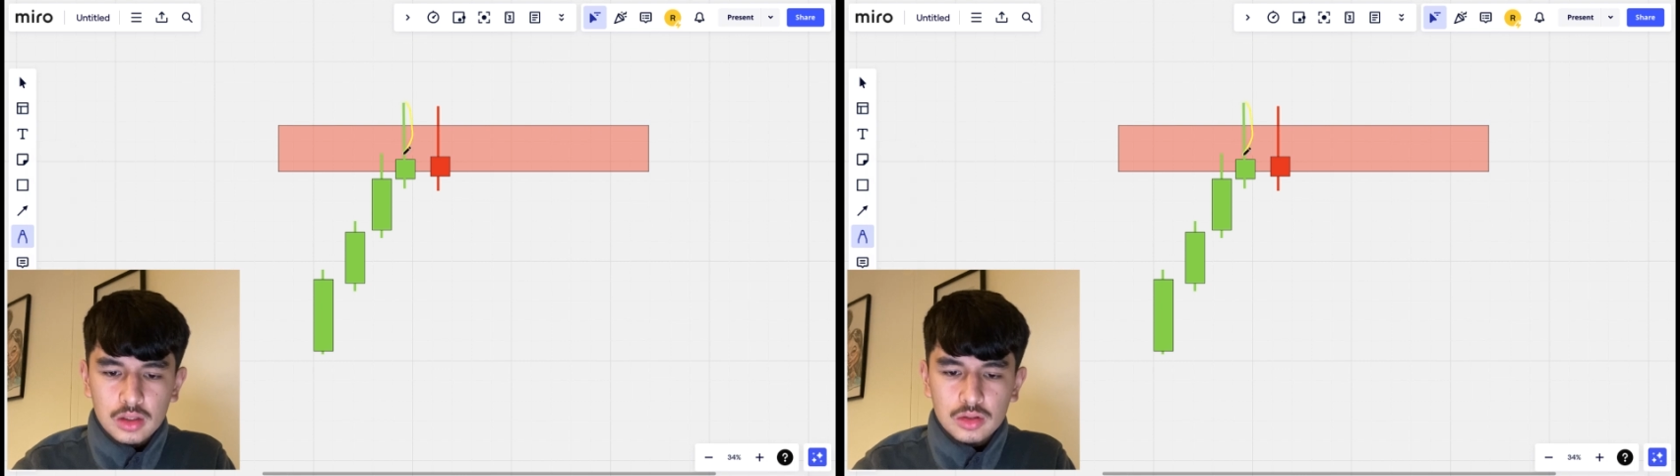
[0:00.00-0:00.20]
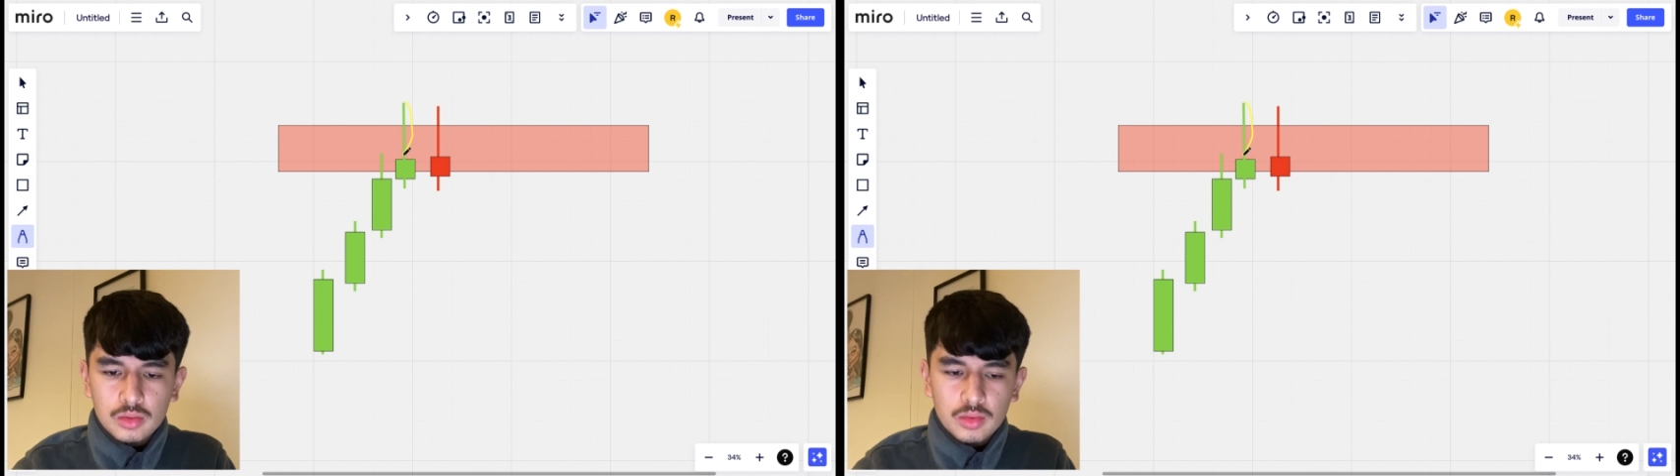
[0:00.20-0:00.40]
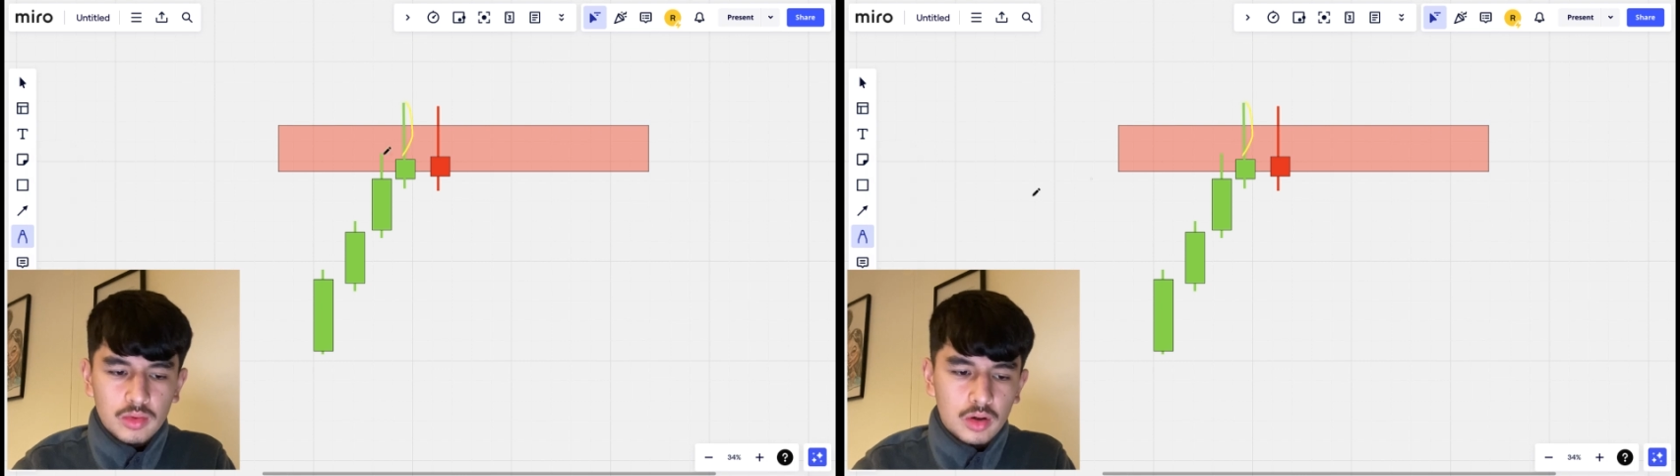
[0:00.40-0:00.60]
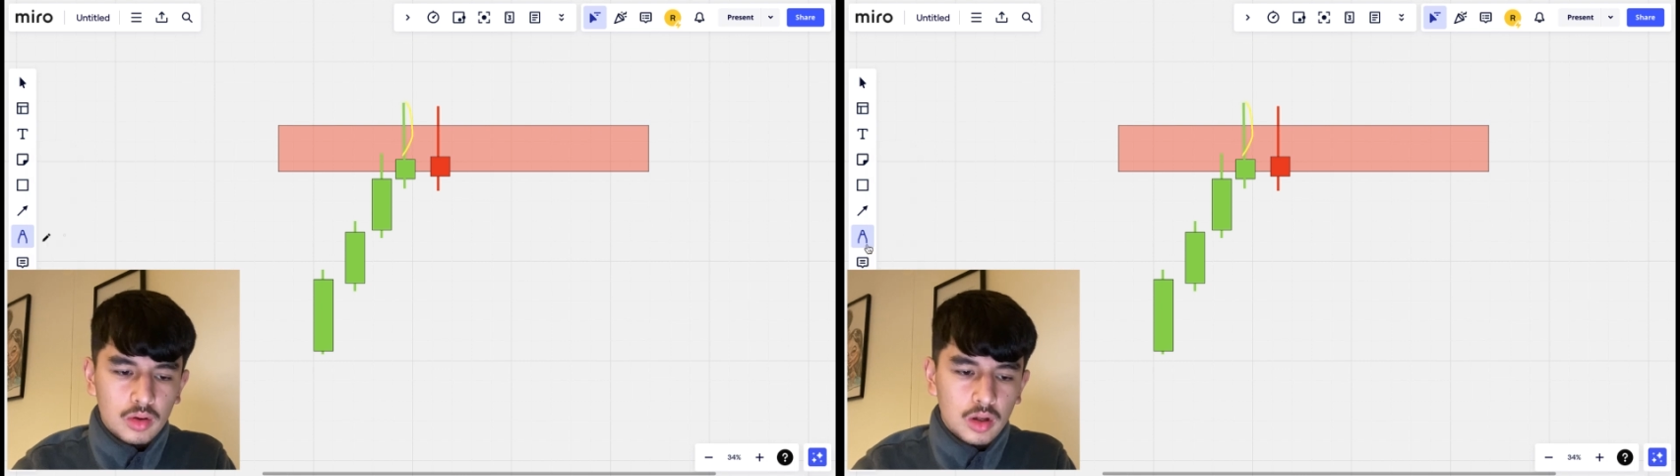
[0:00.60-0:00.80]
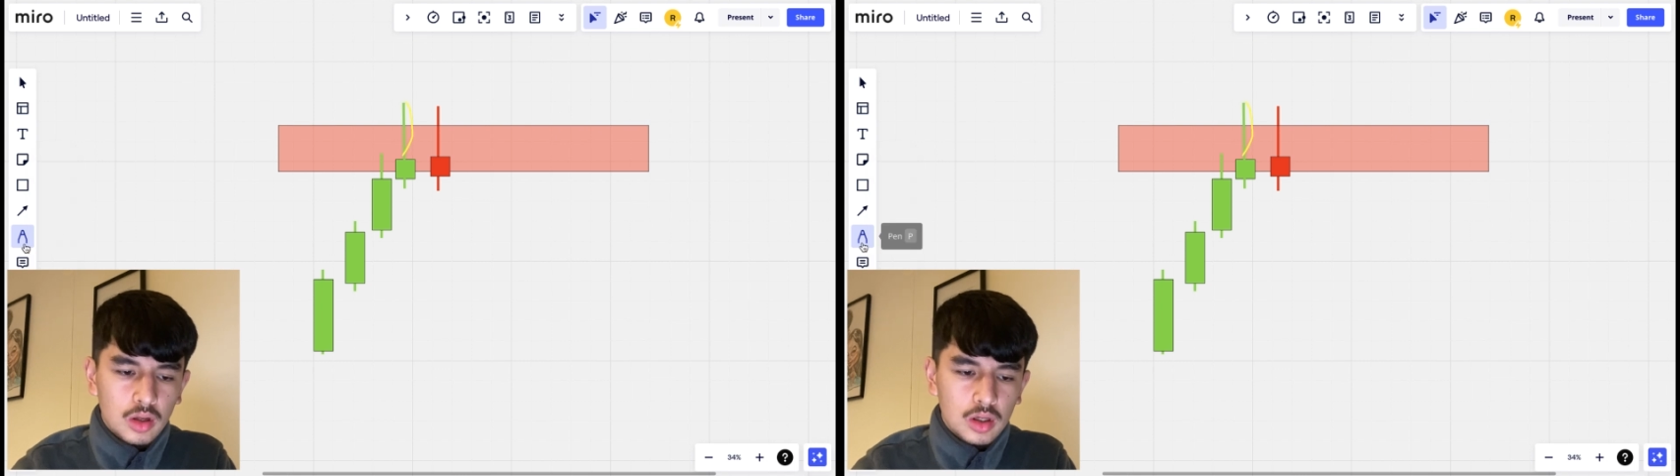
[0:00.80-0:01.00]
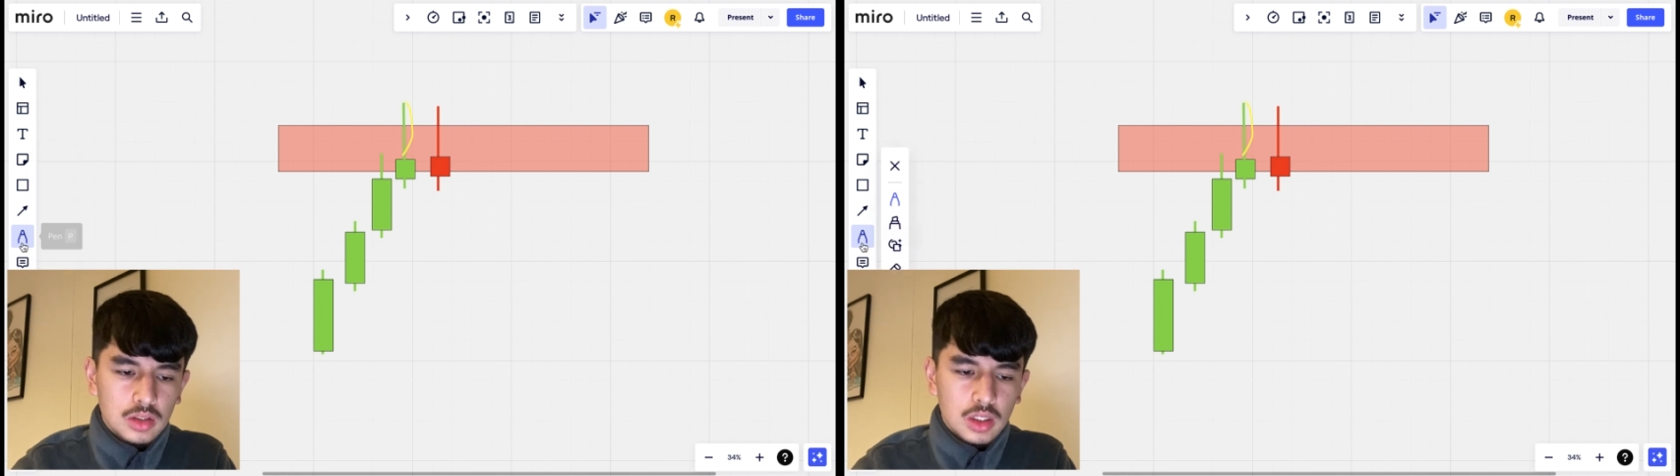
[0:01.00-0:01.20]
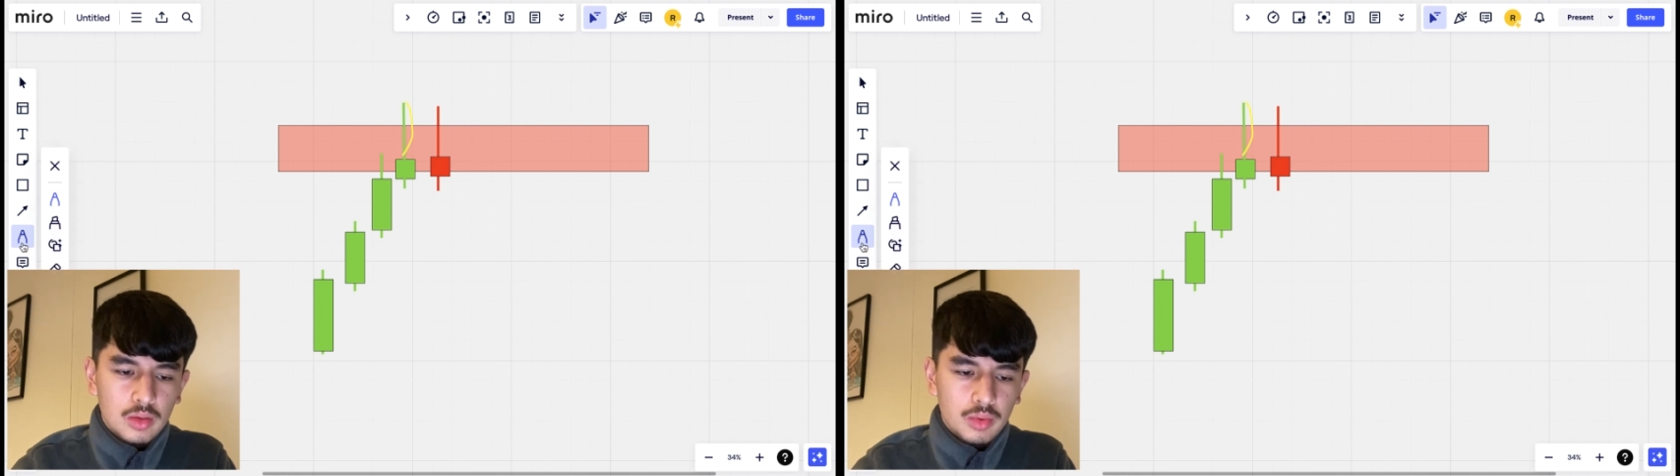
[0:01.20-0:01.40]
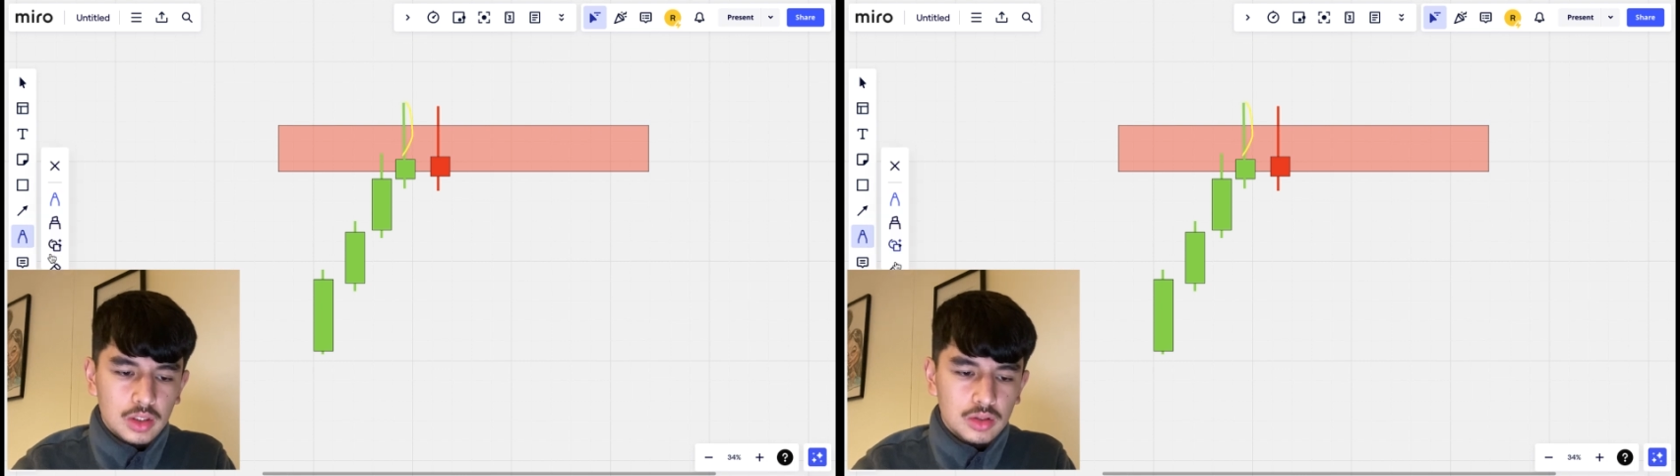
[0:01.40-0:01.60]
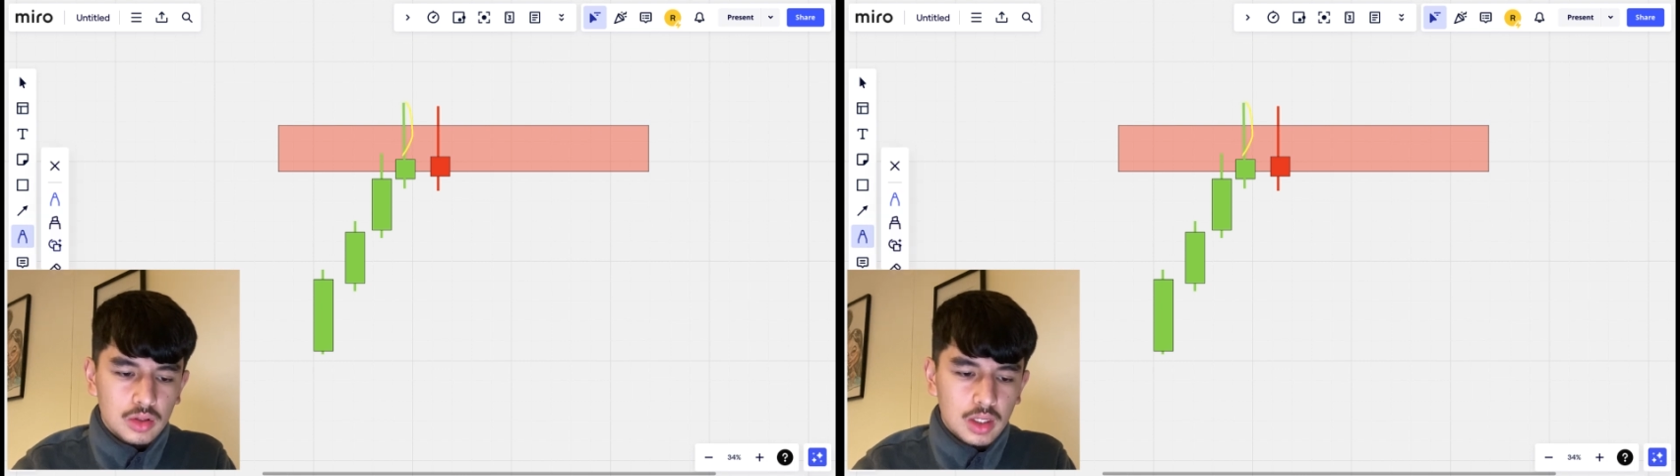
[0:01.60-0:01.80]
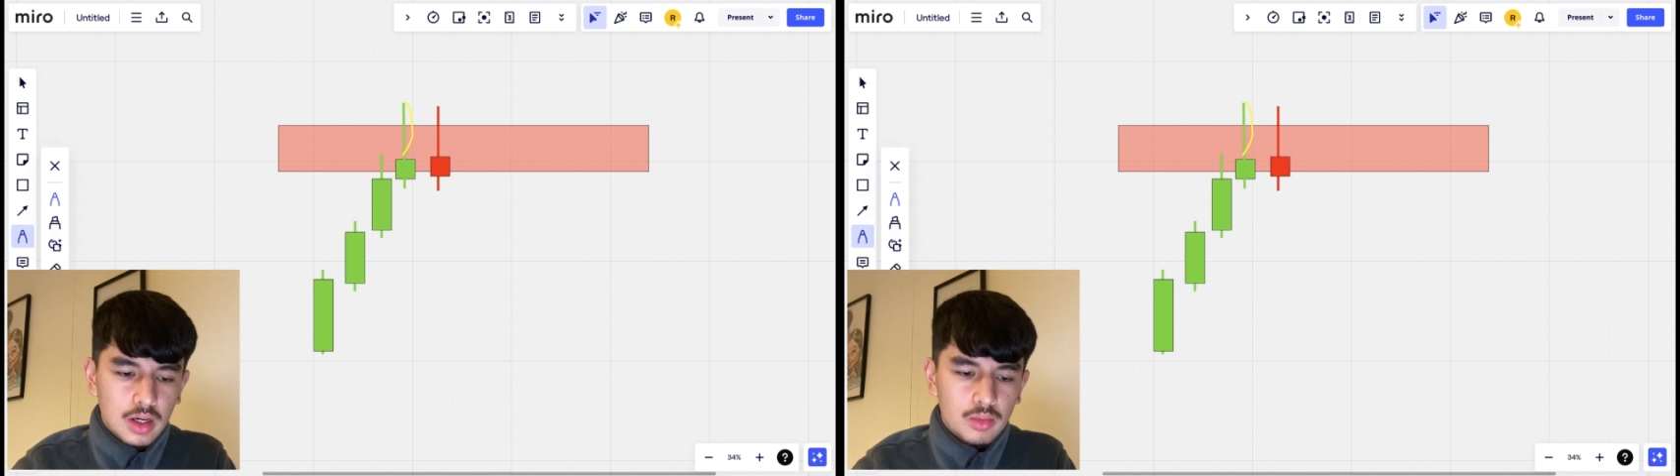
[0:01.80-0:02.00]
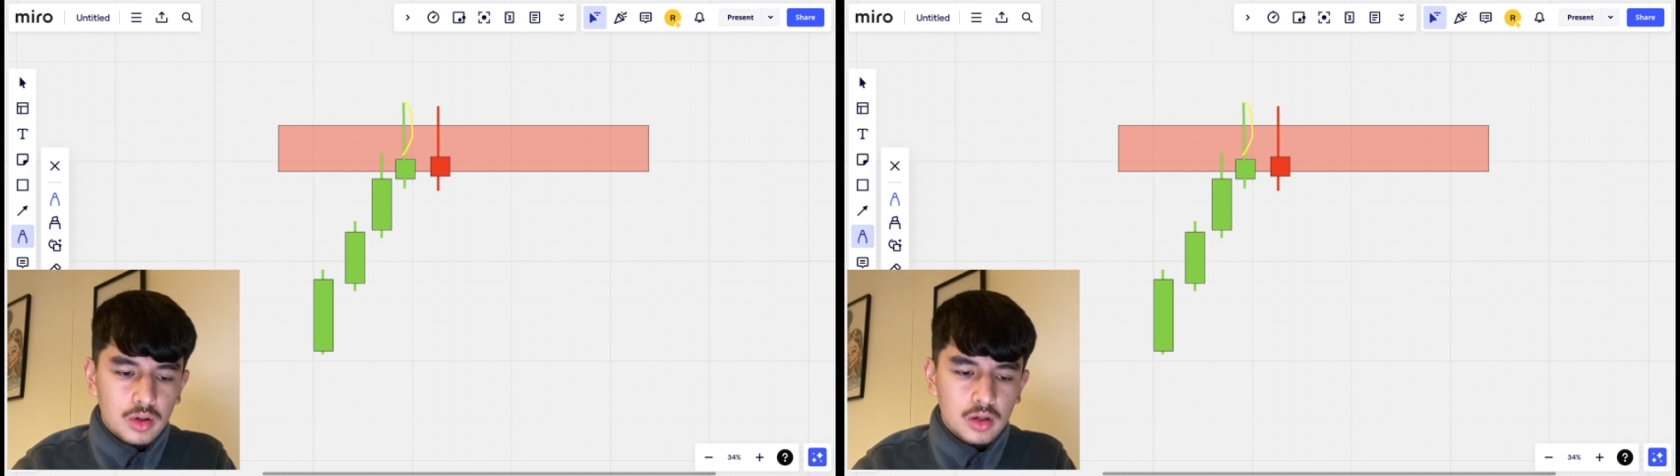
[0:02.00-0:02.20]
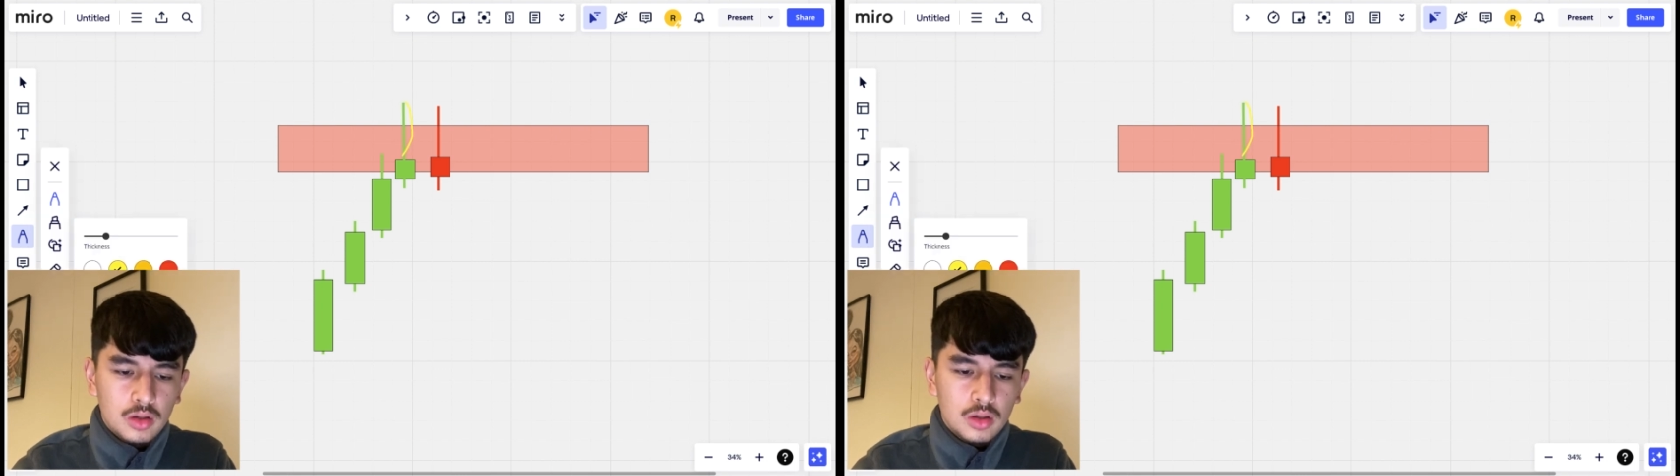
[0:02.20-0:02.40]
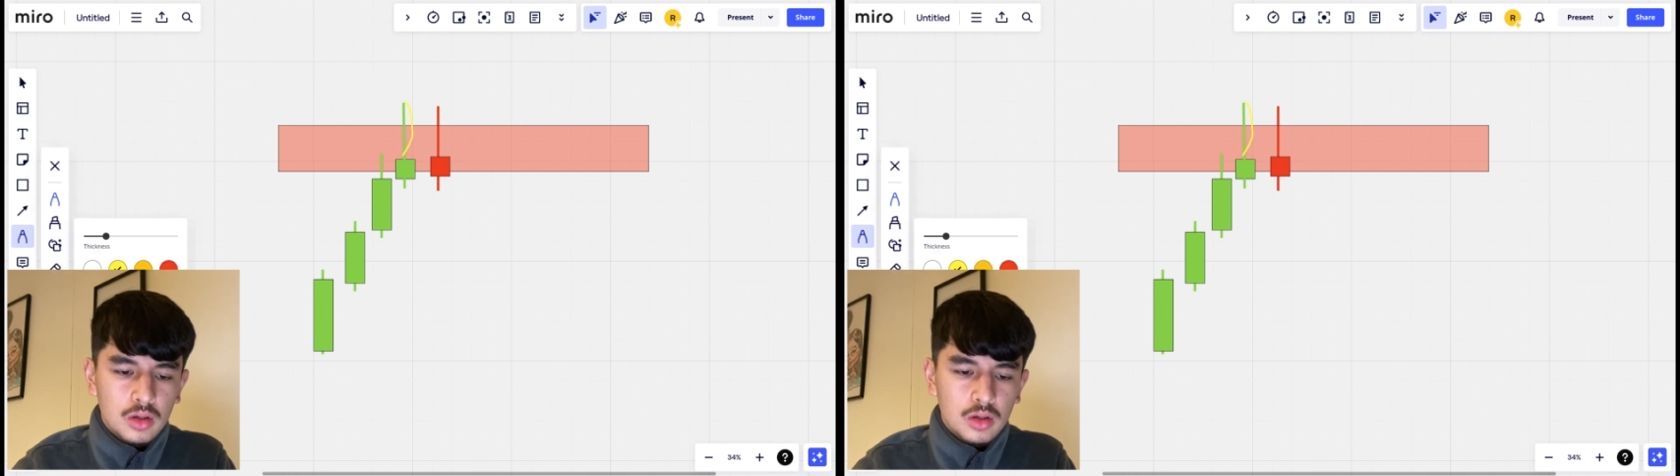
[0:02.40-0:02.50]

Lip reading: So we've got a lot of selling pressure on that one,